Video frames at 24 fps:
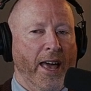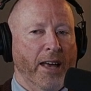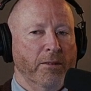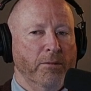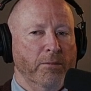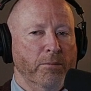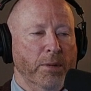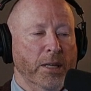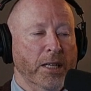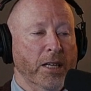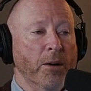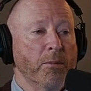
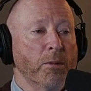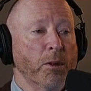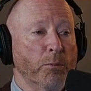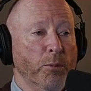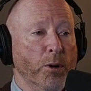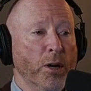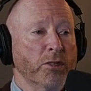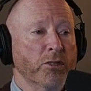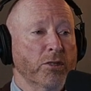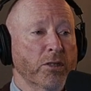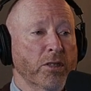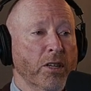and become the
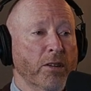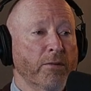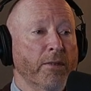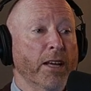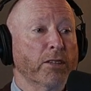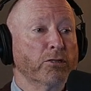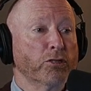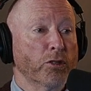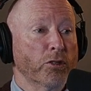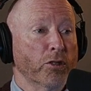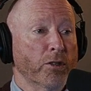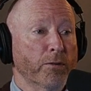president of
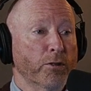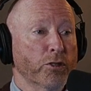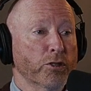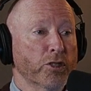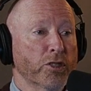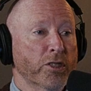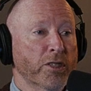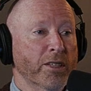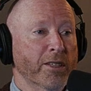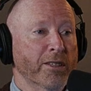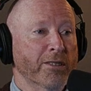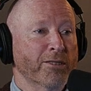Anderson
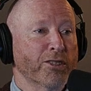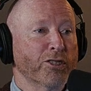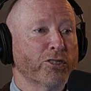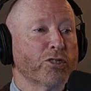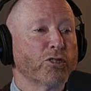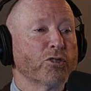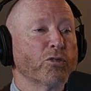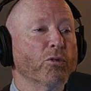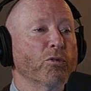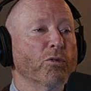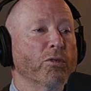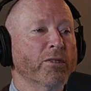University, the
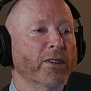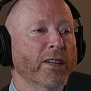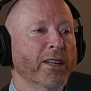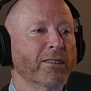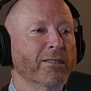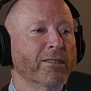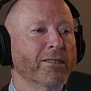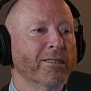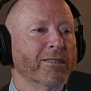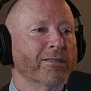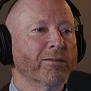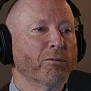school
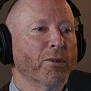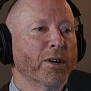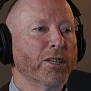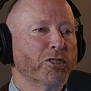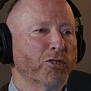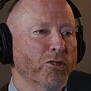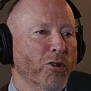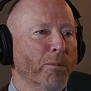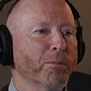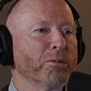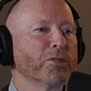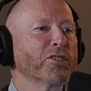that
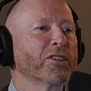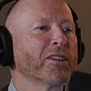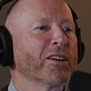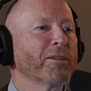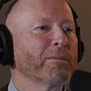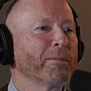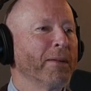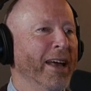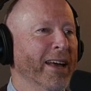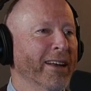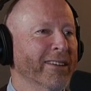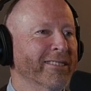raised you up as a
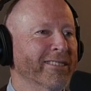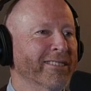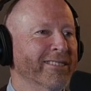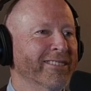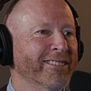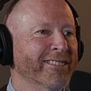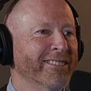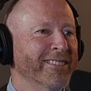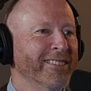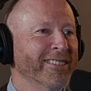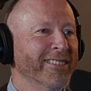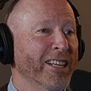young man.
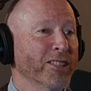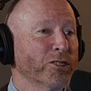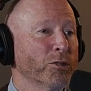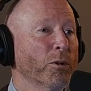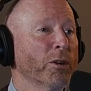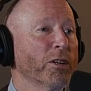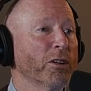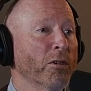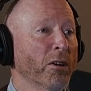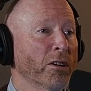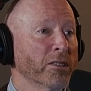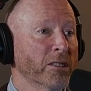Yes.
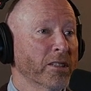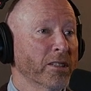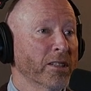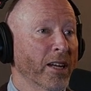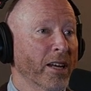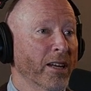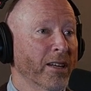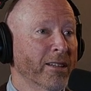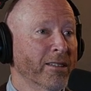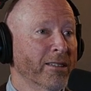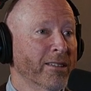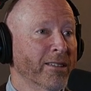That's where you are today.